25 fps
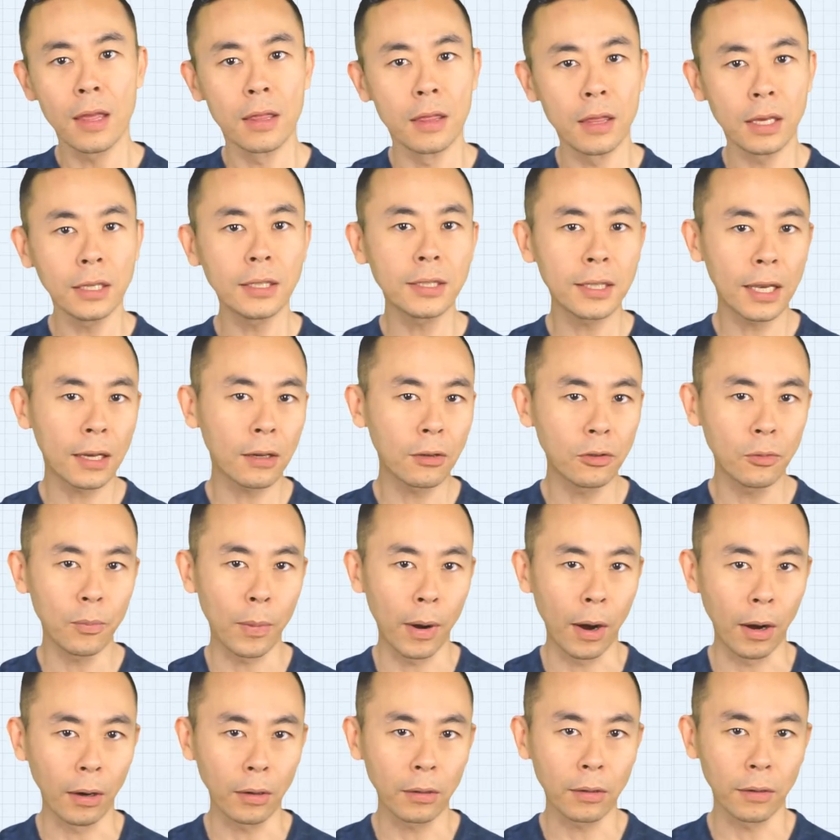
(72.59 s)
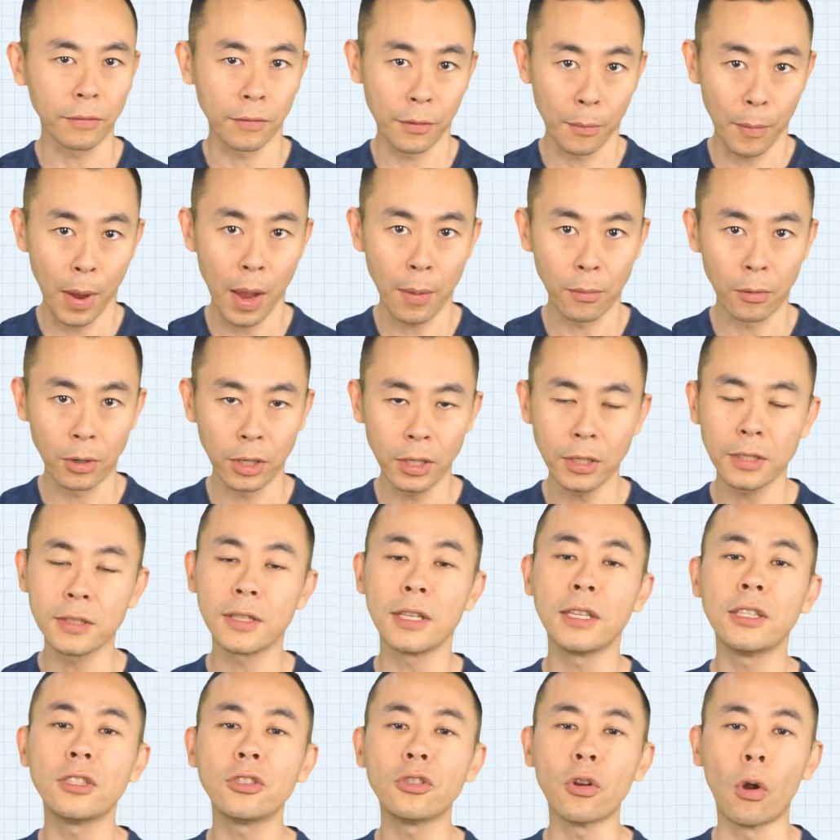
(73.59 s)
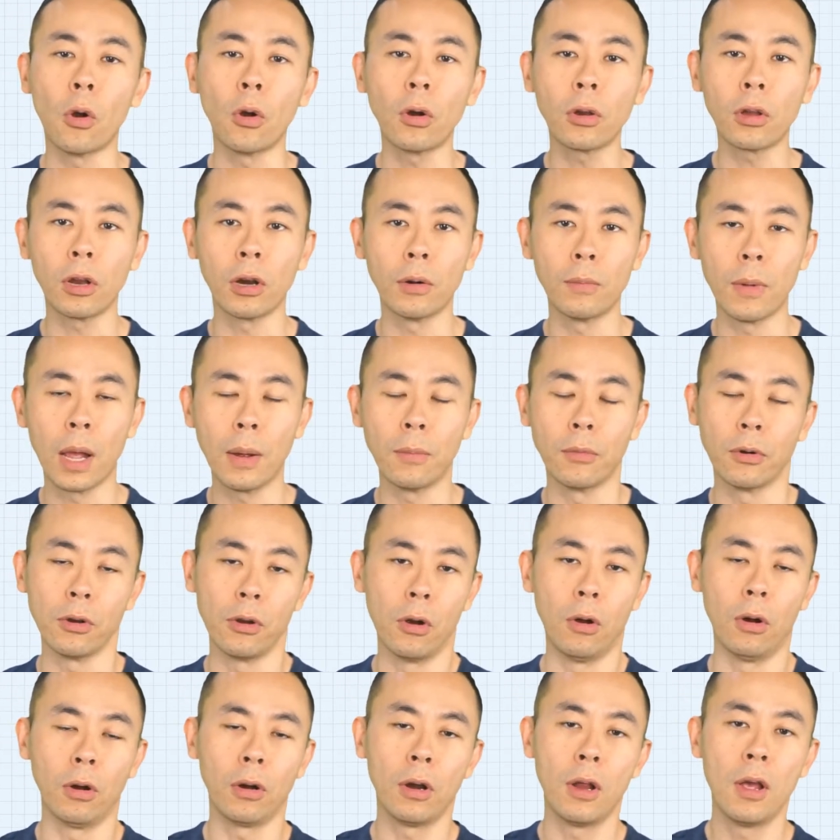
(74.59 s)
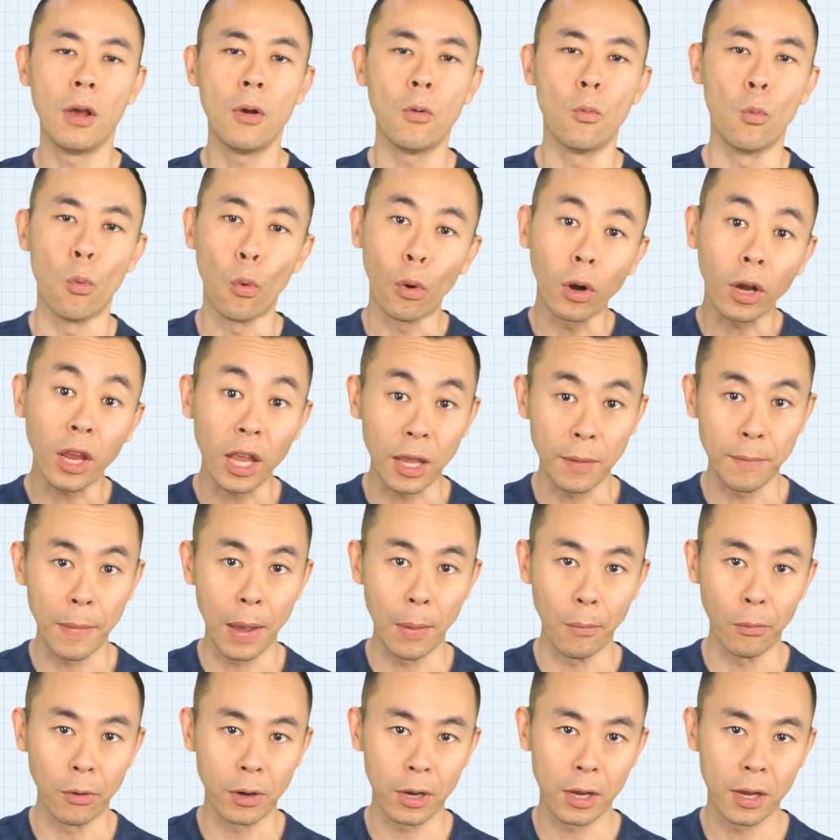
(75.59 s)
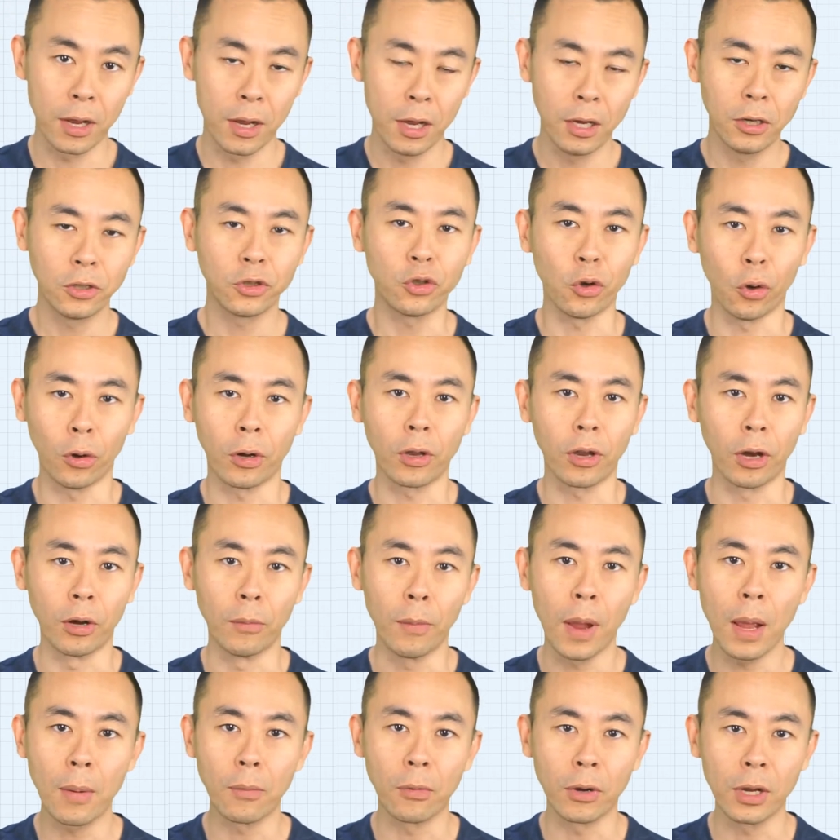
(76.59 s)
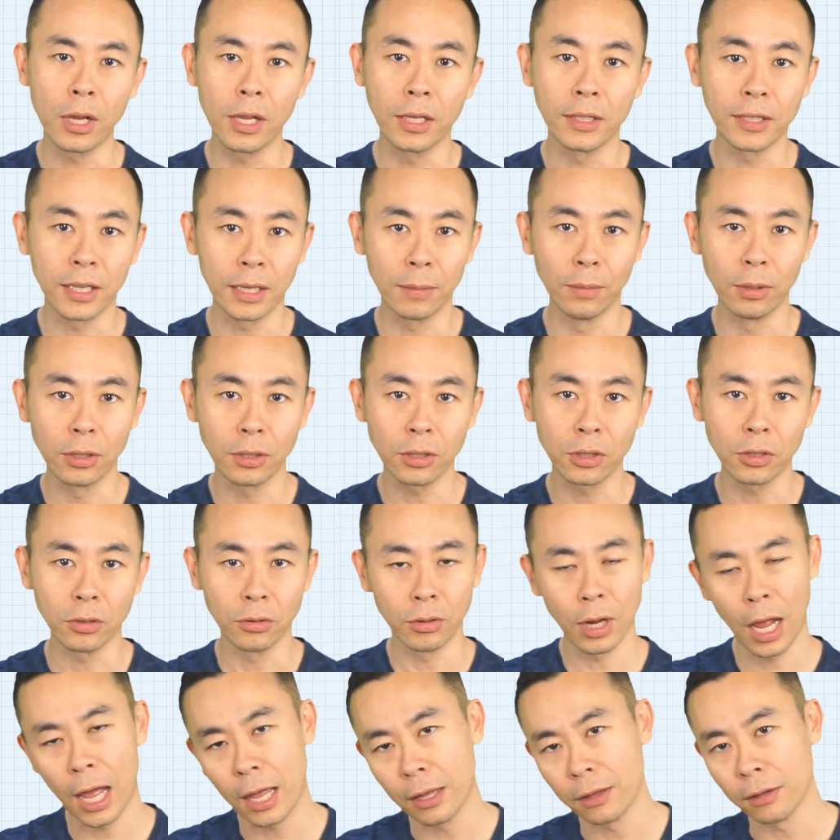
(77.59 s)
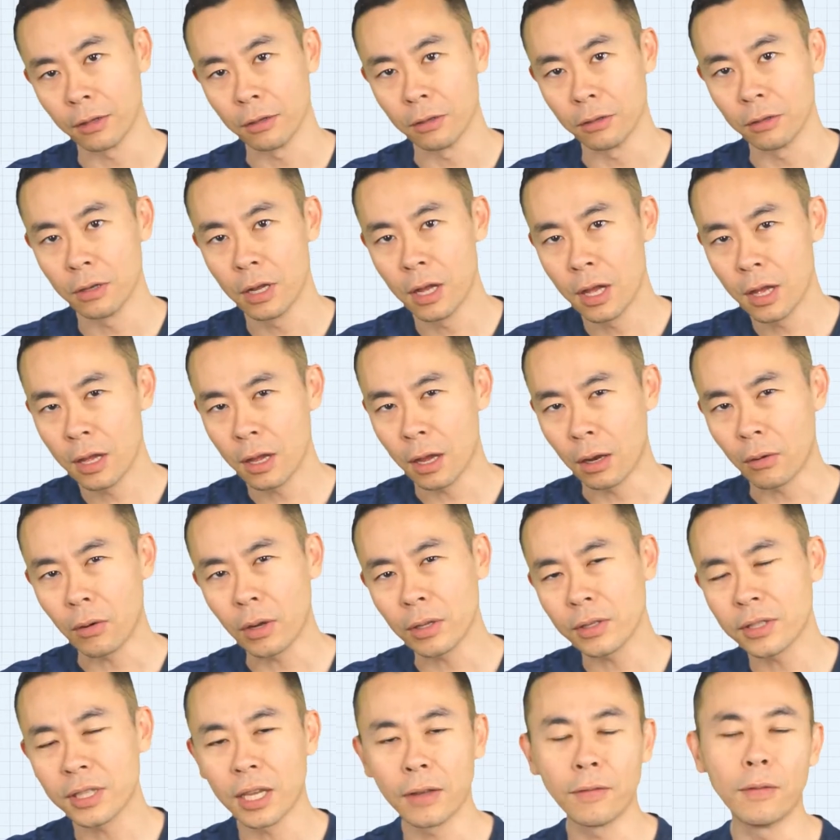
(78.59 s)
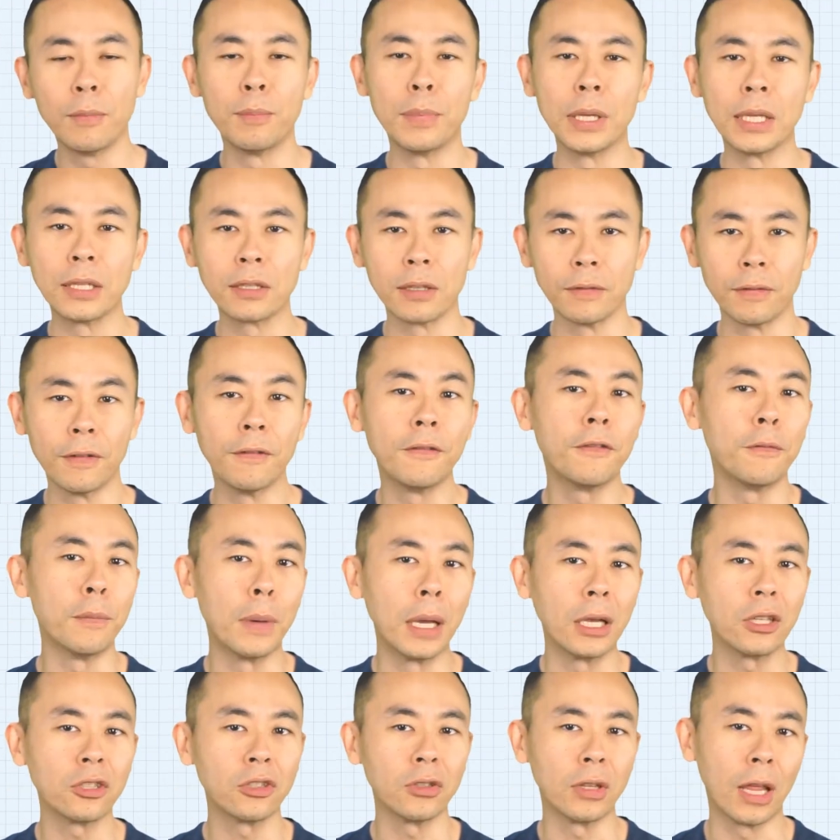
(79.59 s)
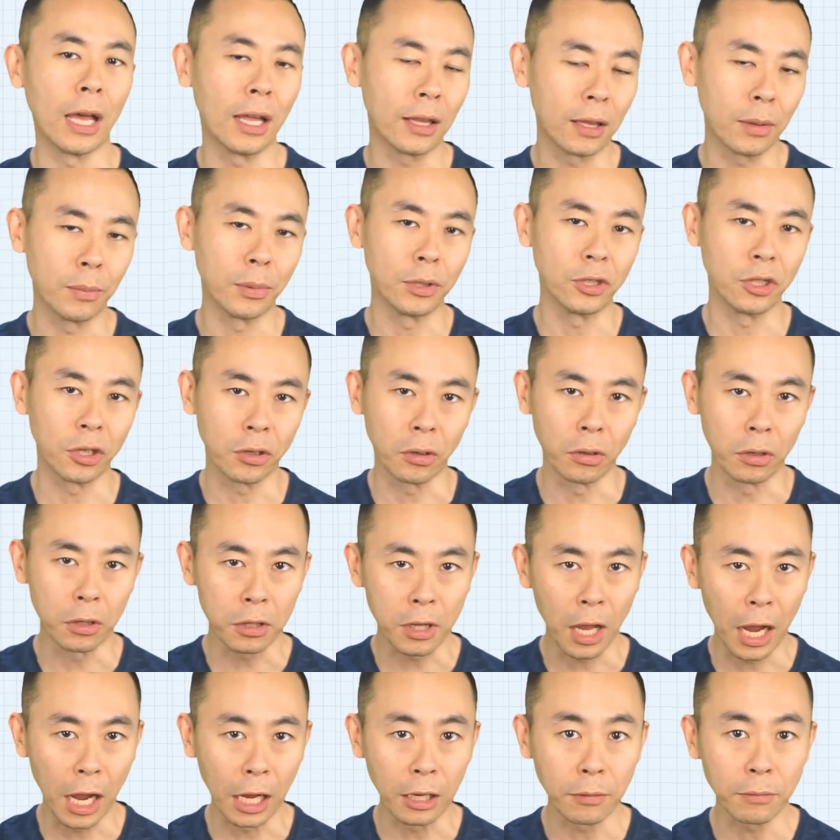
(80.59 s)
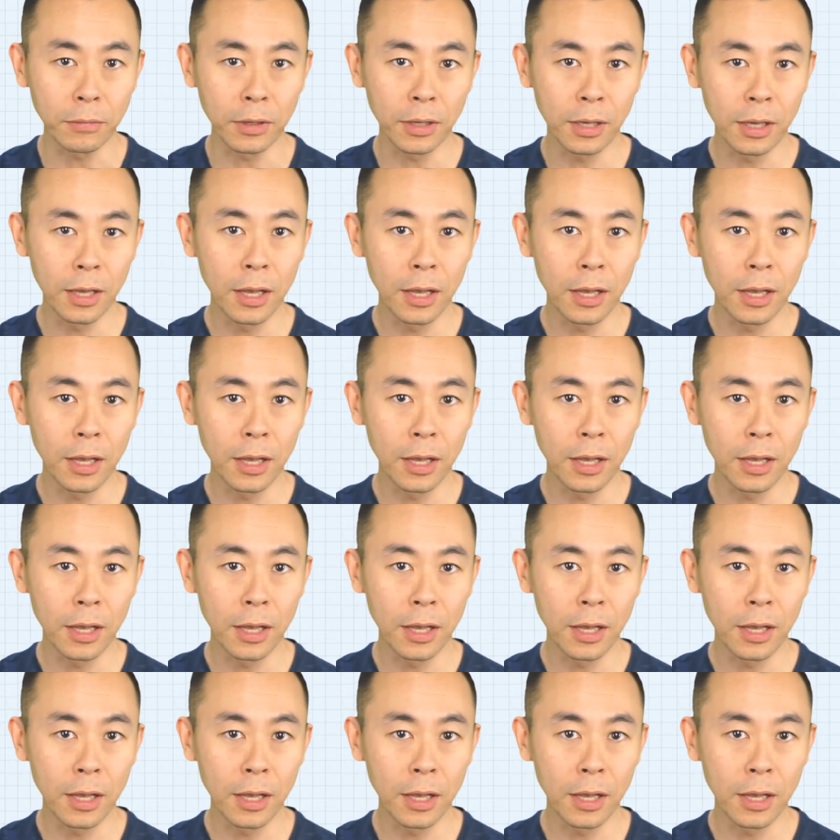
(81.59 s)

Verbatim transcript: This second part of your memory is the short-term memory or working memory. Short-term memory is able to handle around 7 bits of information at a particular time.